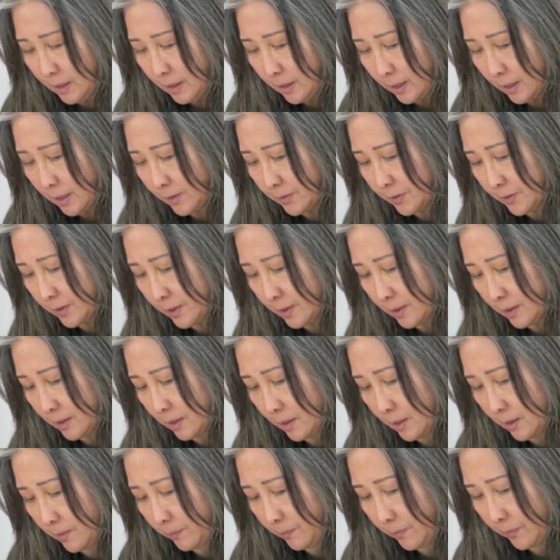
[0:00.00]
because
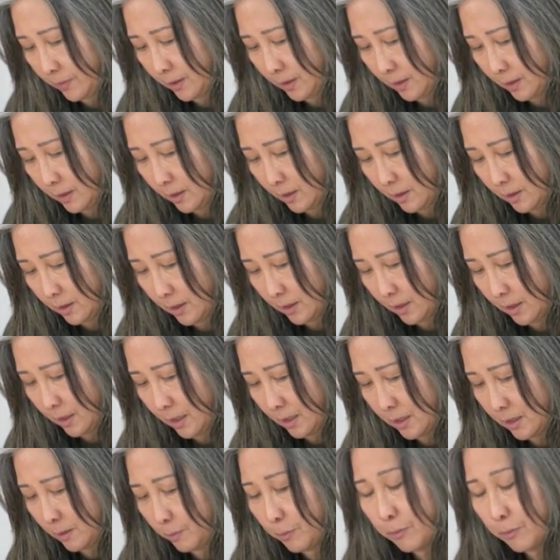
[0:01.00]
it's